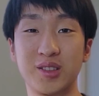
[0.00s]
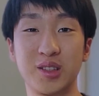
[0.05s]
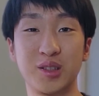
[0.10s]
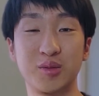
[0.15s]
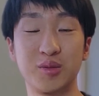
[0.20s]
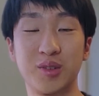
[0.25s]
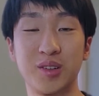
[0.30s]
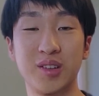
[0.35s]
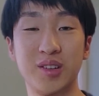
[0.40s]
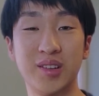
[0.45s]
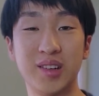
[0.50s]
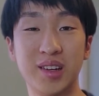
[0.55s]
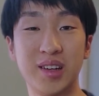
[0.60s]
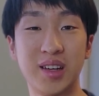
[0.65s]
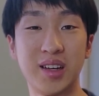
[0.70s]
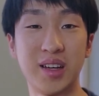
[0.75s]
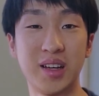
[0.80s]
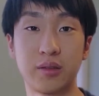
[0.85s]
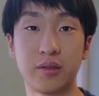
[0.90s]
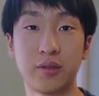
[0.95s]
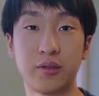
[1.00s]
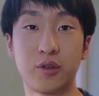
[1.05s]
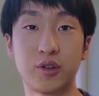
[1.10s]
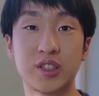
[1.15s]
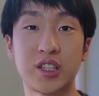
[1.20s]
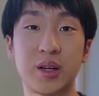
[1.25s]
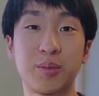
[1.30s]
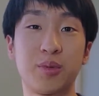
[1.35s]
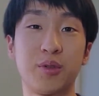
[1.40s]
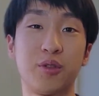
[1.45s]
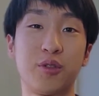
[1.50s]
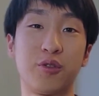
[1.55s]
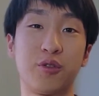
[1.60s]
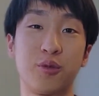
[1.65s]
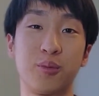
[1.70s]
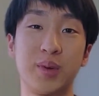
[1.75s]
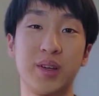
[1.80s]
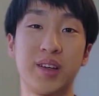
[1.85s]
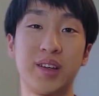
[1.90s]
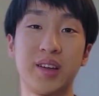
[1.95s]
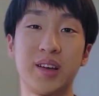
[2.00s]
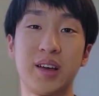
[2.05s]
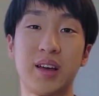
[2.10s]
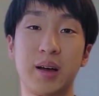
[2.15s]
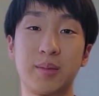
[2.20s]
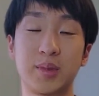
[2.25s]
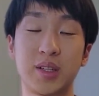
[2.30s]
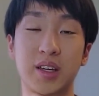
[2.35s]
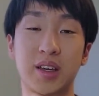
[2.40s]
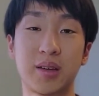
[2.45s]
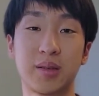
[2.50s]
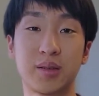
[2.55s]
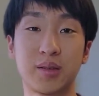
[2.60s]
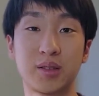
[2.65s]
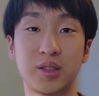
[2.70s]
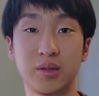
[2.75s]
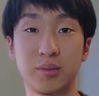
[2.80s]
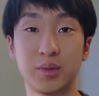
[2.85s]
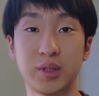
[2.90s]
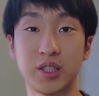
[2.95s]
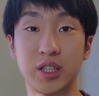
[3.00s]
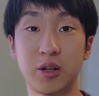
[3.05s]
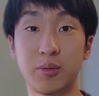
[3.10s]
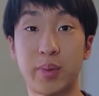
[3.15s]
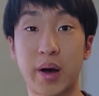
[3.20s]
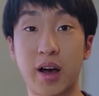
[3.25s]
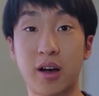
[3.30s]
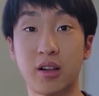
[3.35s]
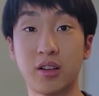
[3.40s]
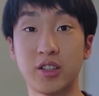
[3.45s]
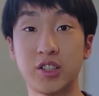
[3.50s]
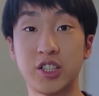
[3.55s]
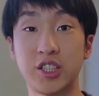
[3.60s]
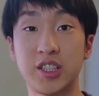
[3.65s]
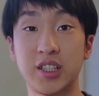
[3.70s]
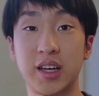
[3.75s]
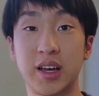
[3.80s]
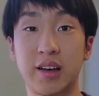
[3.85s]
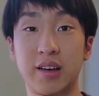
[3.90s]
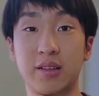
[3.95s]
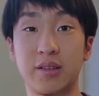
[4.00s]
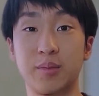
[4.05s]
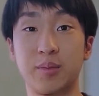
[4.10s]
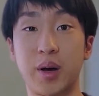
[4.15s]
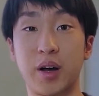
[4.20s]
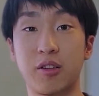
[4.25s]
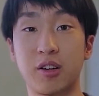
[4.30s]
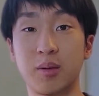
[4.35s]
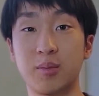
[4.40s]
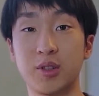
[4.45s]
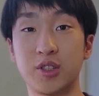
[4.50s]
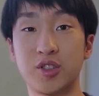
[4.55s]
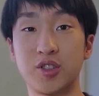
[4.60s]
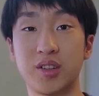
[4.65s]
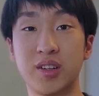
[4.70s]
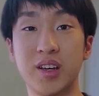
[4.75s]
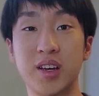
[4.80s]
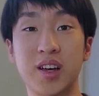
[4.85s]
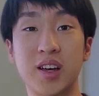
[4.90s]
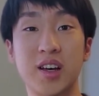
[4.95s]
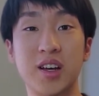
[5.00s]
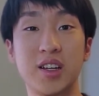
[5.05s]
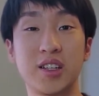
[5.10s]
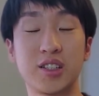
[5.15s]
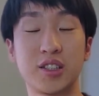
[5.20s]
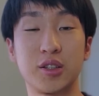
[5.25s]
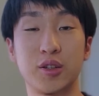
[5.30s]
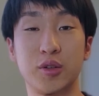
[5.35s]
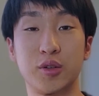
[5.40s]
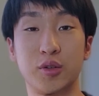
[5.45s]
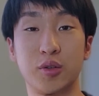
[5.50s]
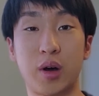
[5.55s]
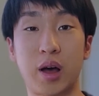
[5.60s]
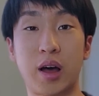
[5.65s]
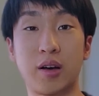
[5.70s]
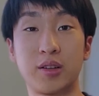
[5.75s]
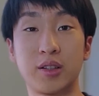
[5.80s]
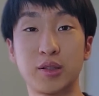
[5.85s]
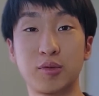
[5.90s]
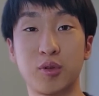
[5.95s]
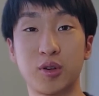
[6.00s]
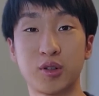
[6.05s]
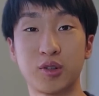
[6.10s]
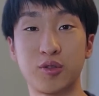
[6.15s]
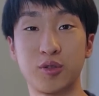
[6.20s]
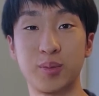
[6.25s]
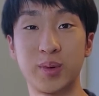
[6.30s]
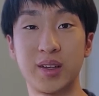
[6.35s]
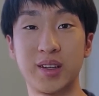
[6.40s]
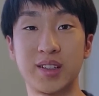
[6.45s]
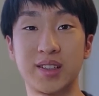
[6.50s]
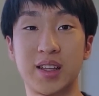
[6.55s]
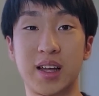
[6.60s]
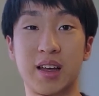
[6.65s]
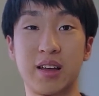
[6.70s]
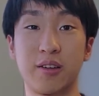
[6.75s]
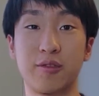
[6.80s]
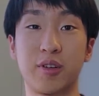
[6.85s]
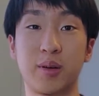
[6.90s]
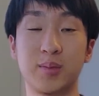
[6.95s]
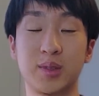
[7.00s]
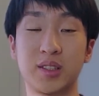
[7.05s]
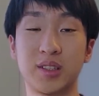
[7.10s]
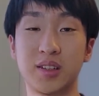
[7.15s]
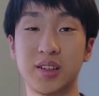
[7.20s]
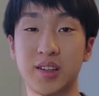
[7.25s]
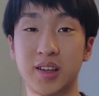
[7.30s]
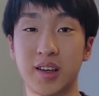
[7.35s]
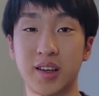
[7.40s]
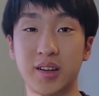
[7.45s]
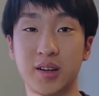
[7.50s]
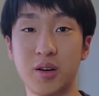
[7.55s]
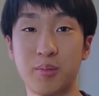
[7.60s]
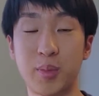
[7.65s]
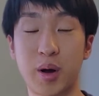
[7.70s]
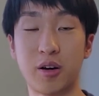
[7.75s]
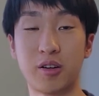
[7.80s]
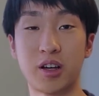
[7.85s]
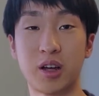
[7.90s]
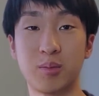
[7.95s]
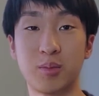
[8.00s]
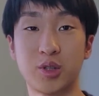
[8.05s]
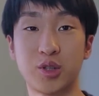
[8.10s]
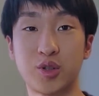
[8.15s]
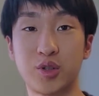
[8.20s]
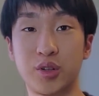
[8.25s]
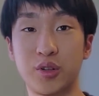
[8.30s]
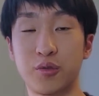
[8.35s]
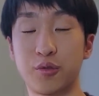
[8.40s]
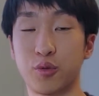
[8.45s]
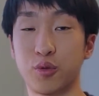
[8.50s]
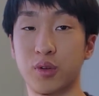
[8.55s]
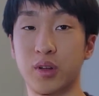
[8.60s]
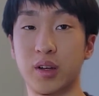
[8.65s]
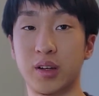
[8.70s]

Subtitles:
well. For example, for me, I'm taking cell biology and biochemistry. So how this works for me is that if I'm studying biochemistry for like